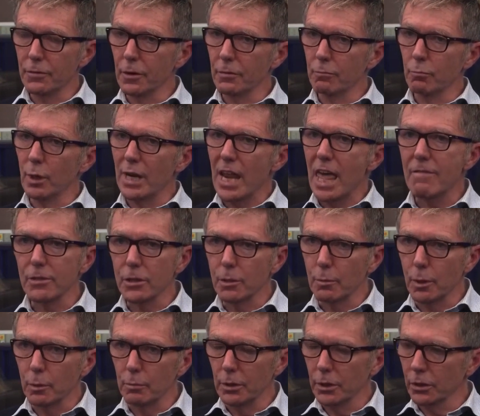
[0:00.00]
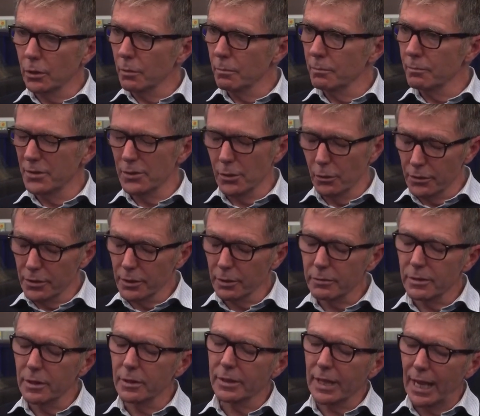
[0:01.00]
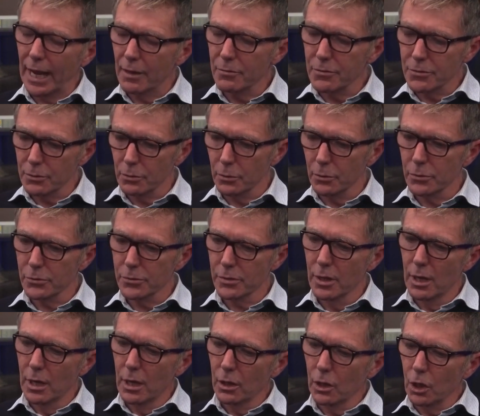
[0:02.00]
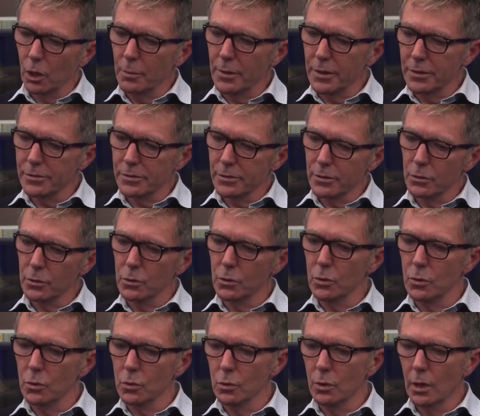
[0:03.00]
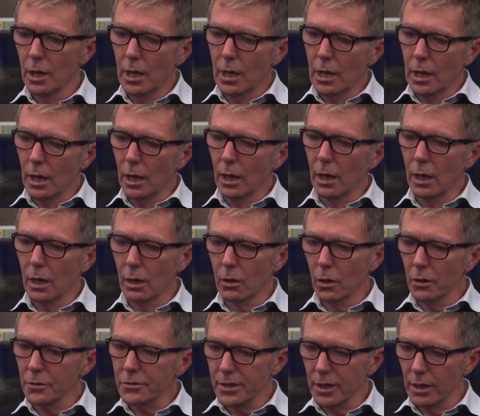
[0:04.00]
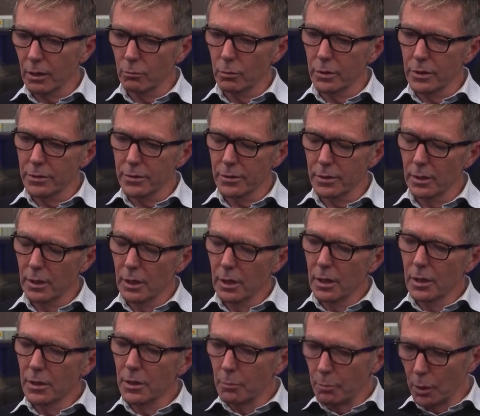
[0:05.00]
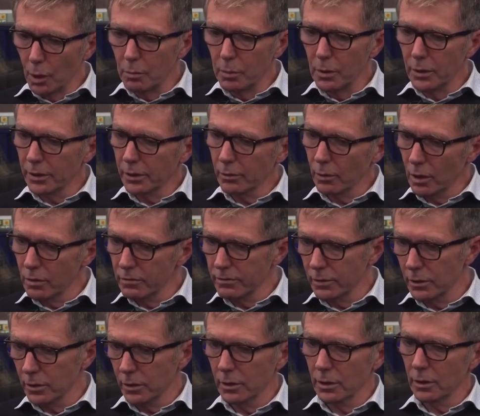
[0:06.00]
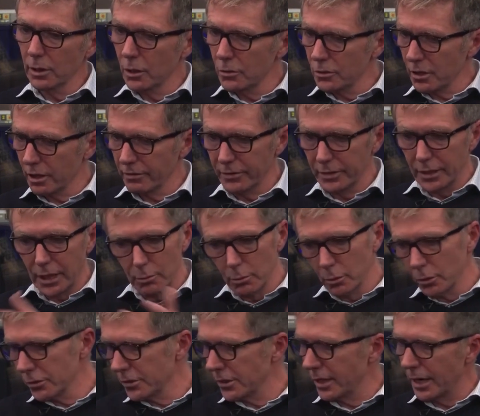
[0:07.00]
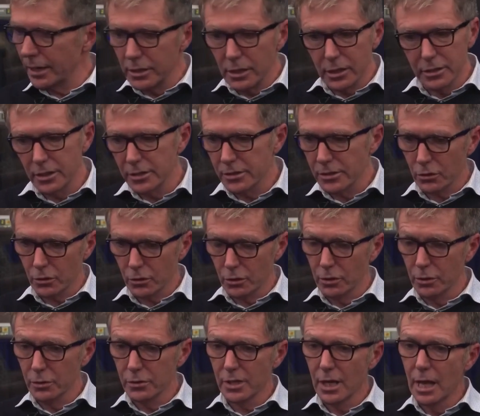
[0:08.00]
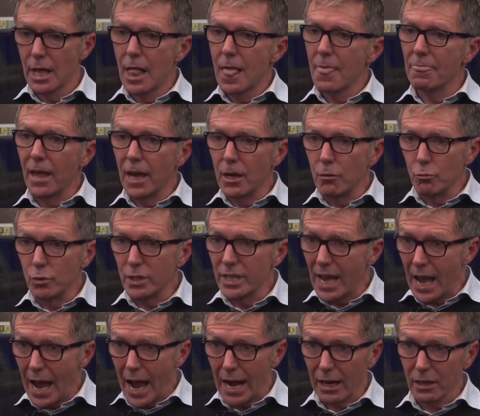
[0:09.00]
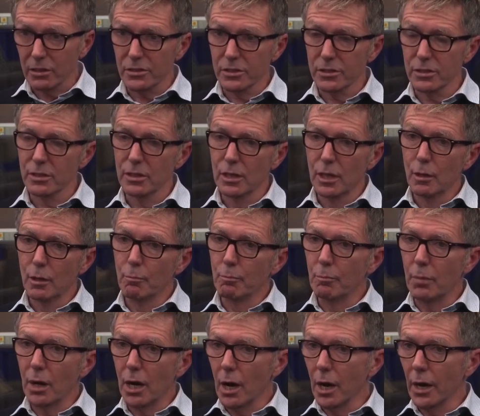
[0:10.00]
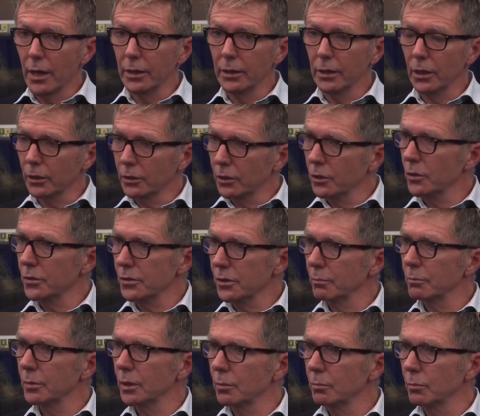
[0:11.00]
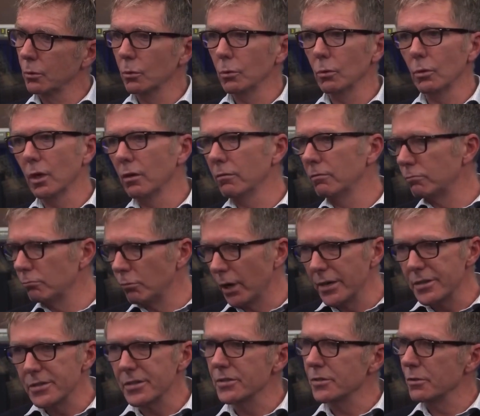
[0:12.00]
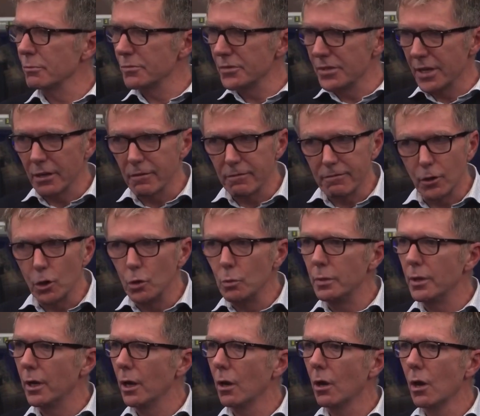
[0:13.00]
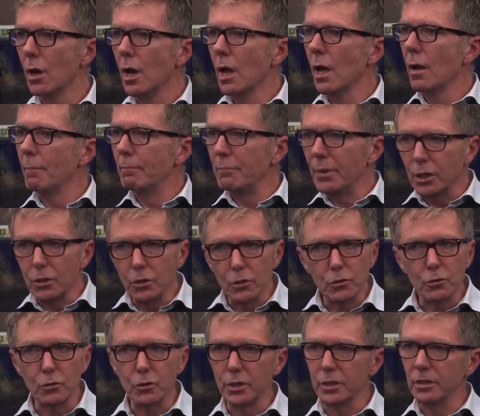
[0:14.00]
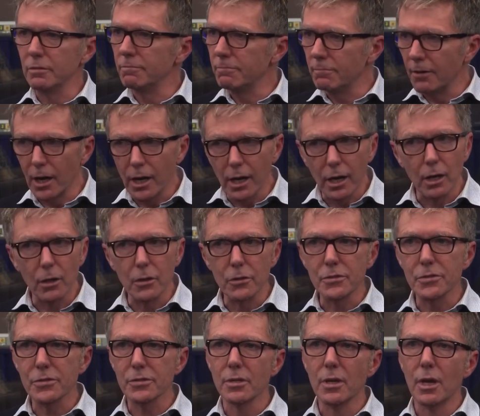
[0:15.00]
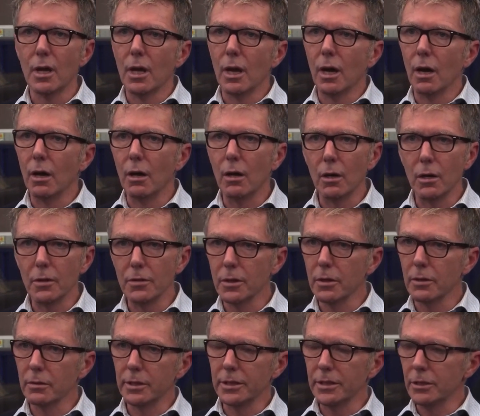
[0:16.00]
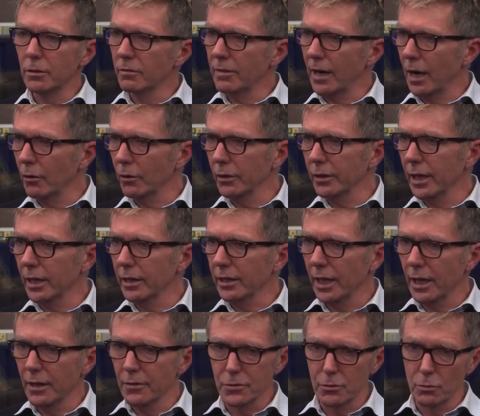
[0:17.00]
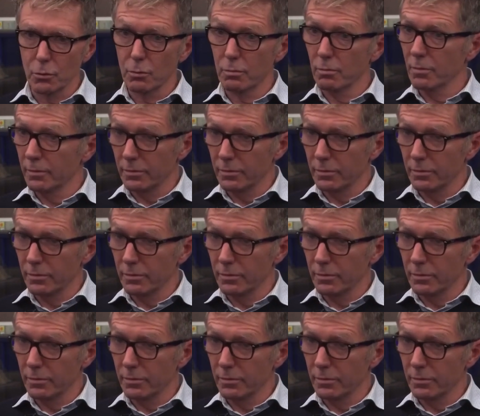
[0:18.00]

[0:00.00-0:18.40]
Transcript: whenever the councils come into contact with the public over low traffic neighbourhoods and any of these issues, they react by accusing people of racism, xenophobia, bigotry, violence. The leader of Haringey Council